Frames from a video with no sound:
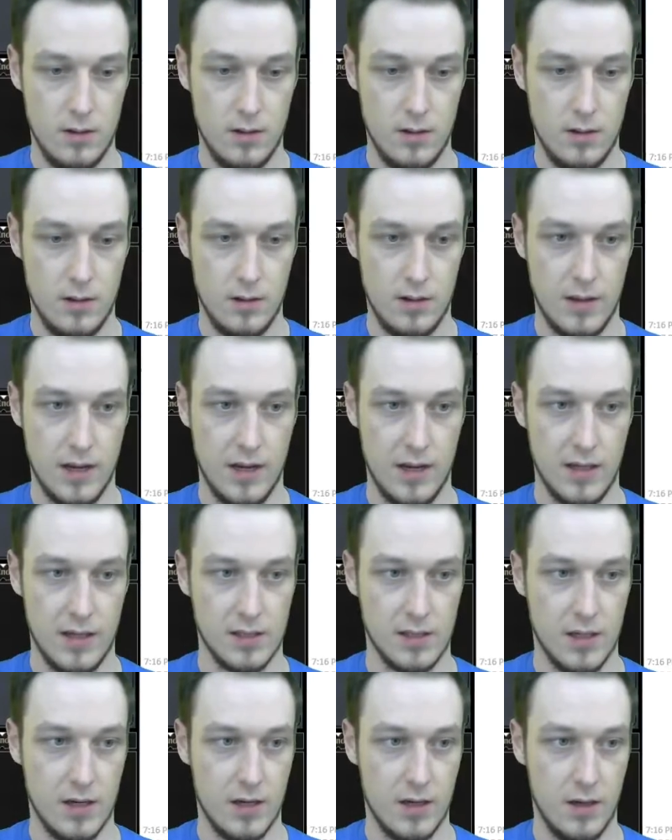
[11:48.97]
That is
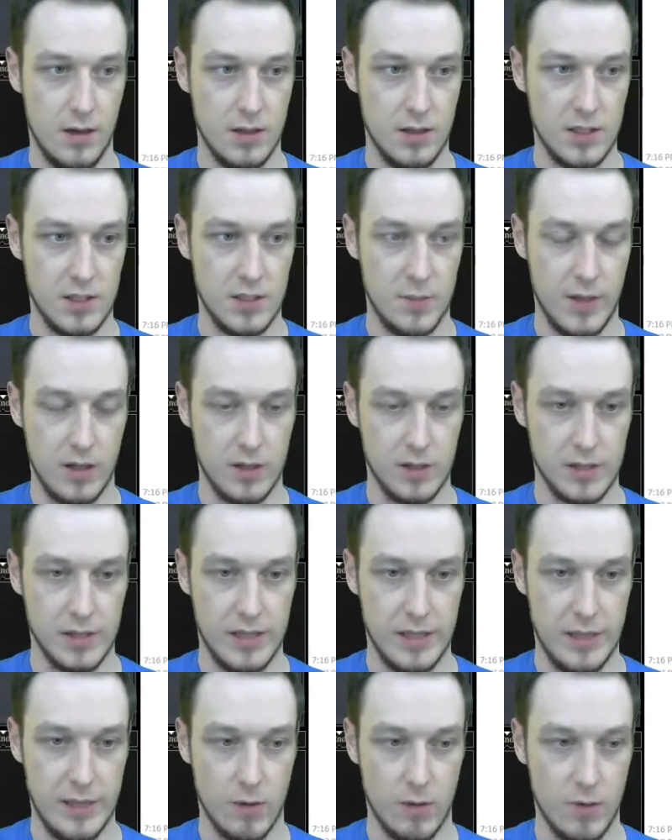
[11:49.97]
spell
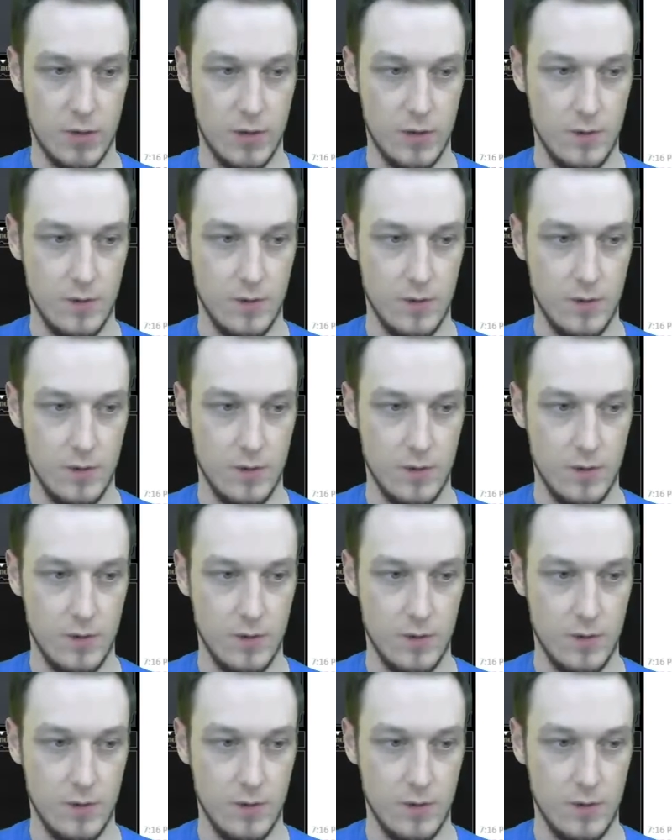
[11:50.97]
snareable.